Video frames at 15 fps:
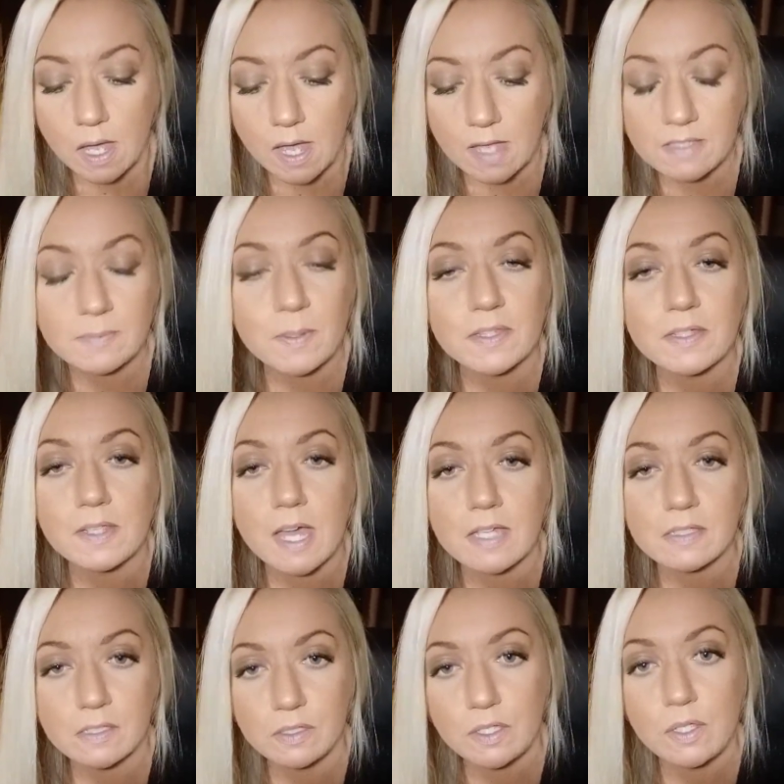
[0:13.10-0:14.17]
I spent the
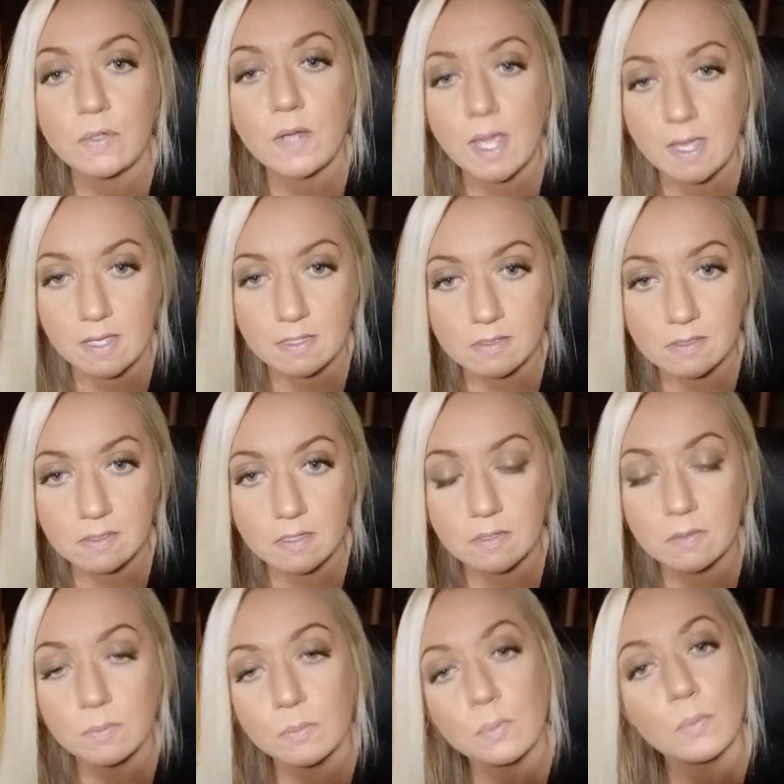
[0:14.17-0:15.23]
last two days
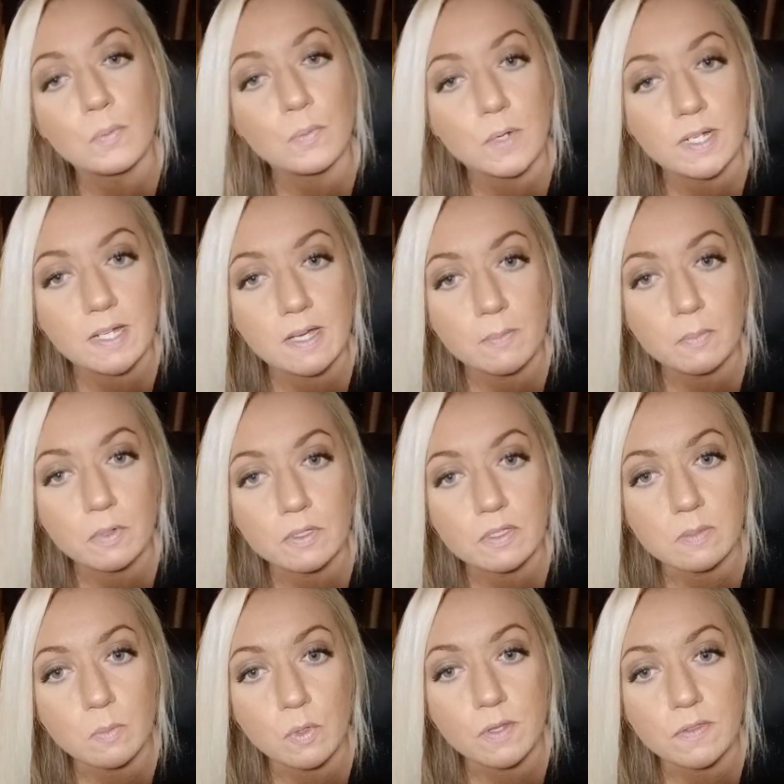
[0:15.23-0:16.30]
reading up on
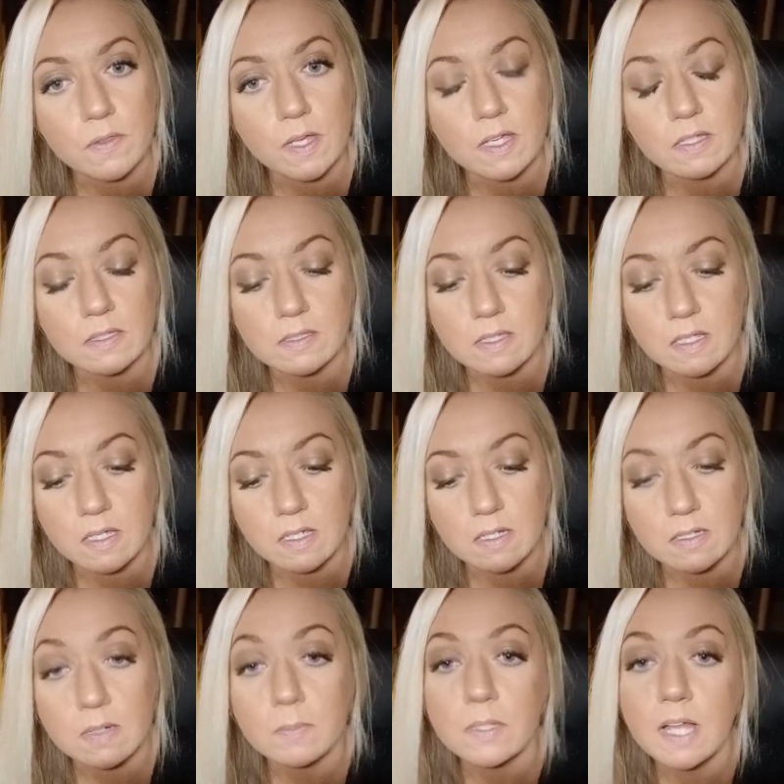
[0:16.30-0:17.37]
some more things,
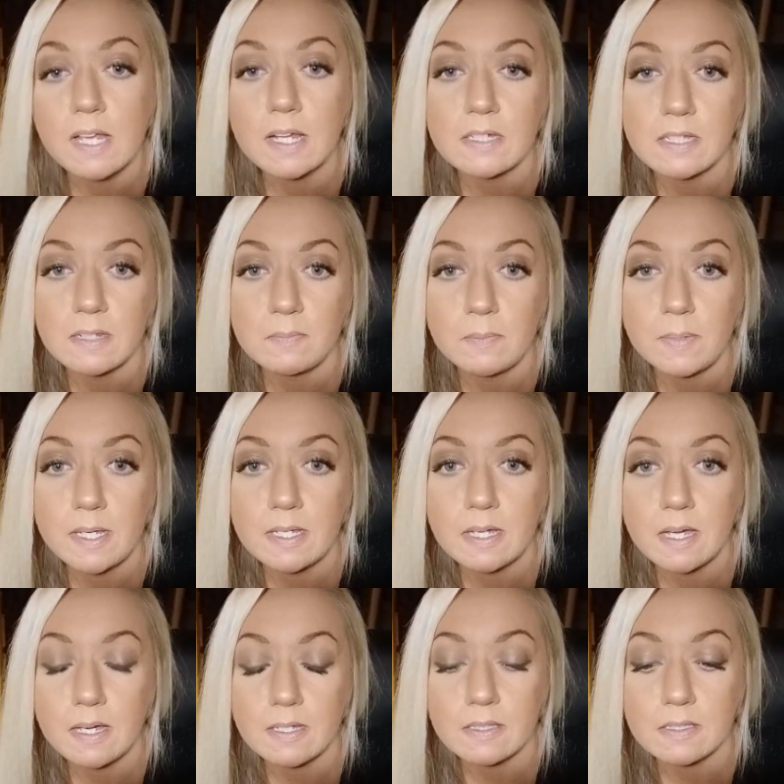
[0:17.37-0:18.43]
and I'm glad I did
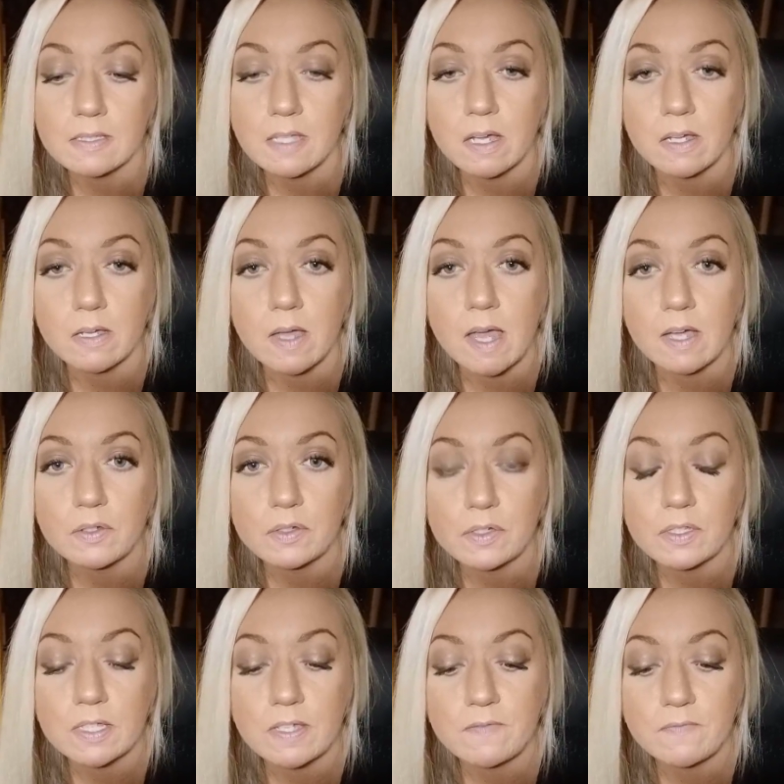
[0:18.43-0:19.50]
because I
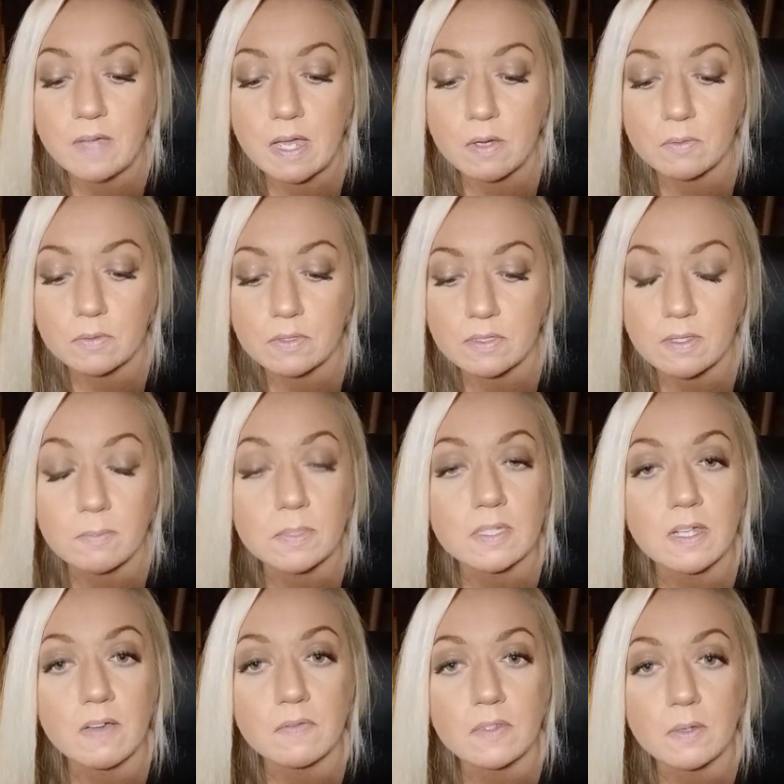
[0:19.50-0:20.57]
actually found some
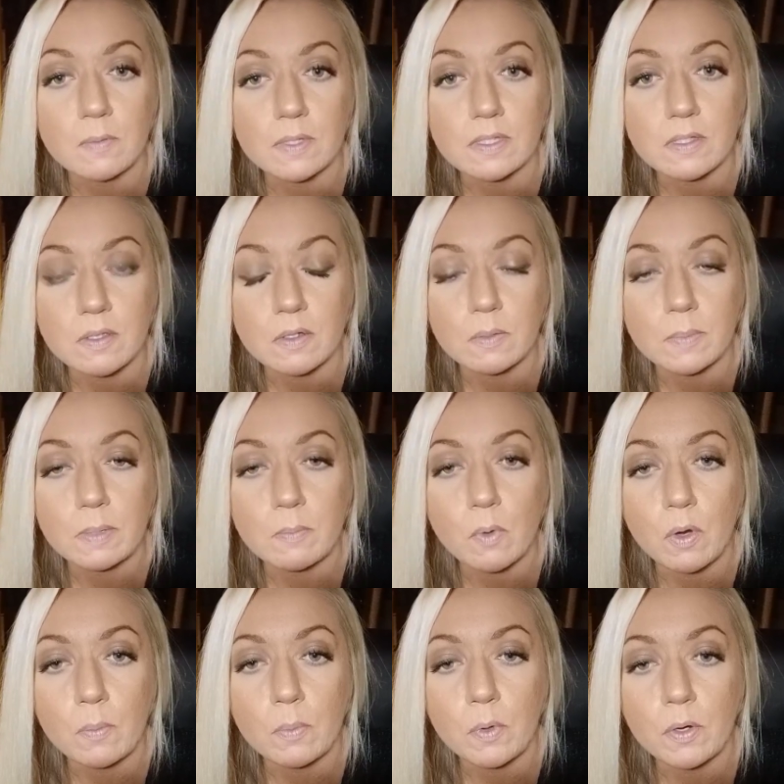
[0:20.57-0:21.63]
stuff that was a little bit
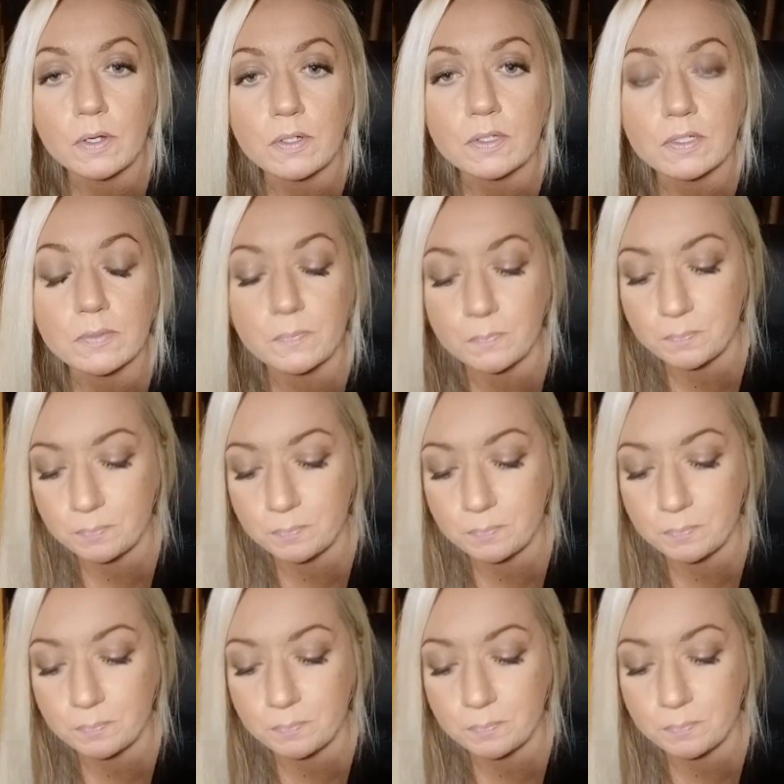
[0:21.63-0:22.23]
more important.